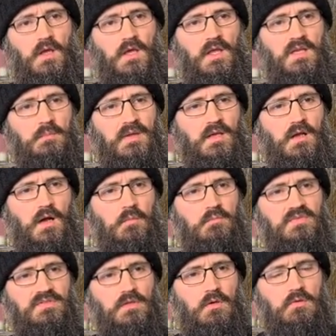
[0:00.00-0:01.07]
It
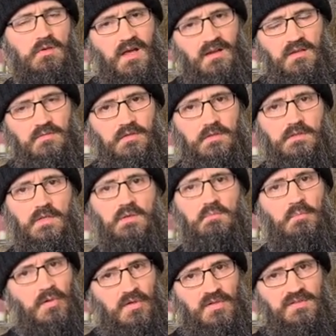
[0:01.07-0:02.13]
becomes relevant and
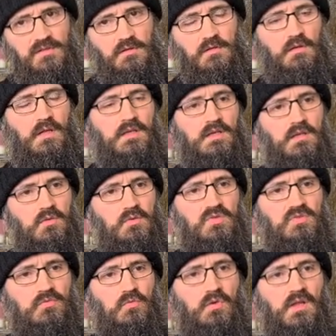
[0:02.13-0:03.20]
personal and
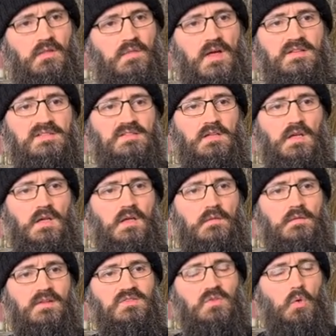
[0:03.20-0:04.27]
useful, and
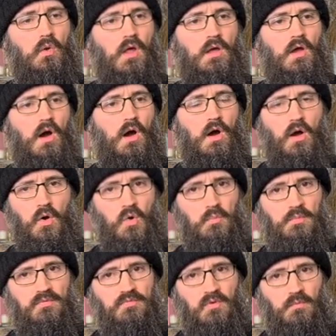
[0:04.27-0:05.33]
that's all I
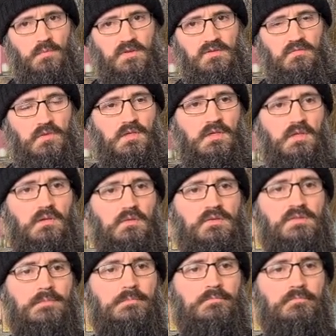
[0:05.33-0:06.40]
hope from these videos.